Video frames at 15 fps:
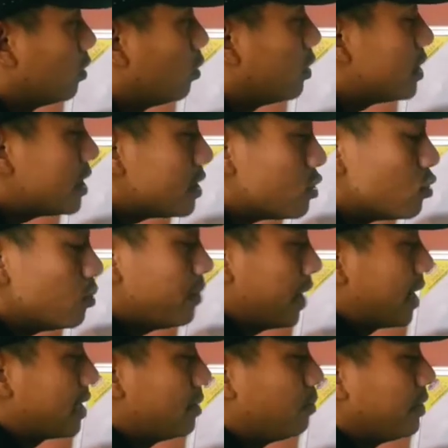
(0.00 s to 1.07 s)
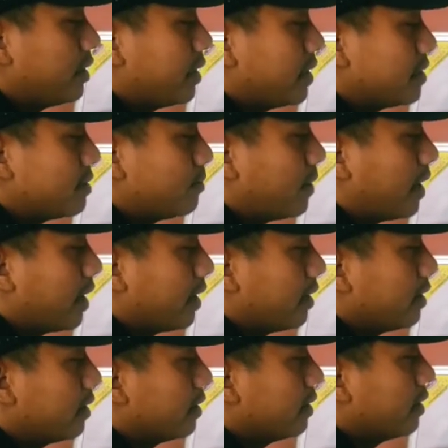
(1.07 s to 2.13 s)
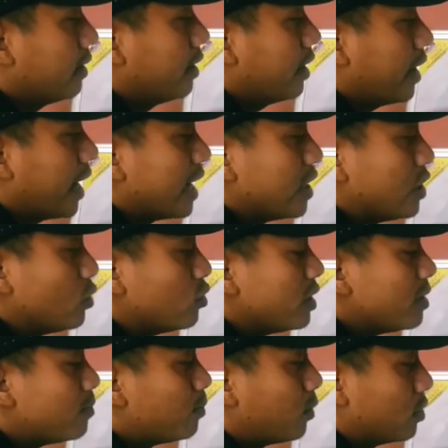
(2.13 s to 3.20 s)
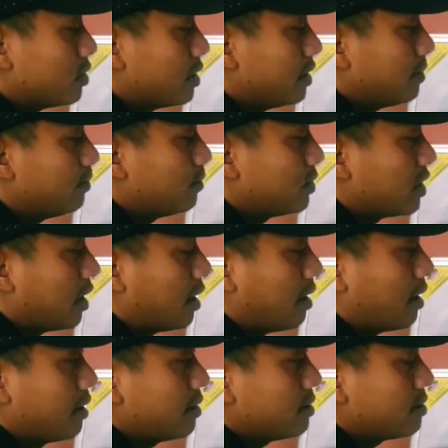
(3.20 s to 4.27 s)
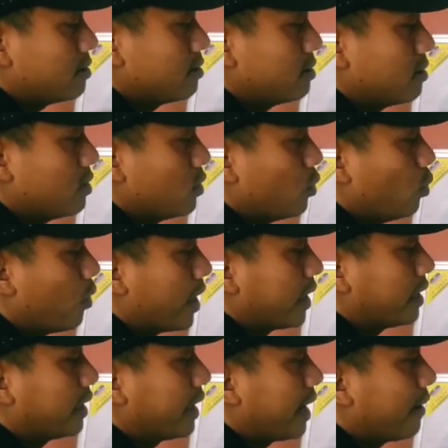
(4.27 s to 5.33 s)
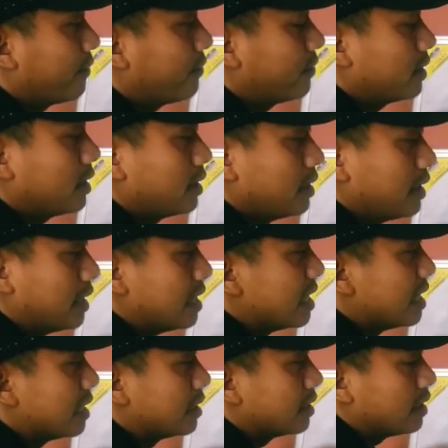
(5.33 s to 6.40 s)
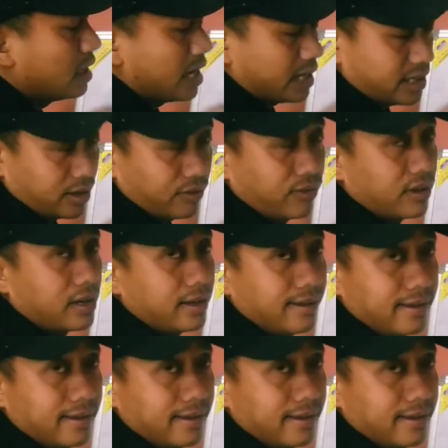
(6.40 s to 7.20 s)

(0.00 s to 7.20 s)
which is to be experienced by a unit positive charge when kept in the electric field.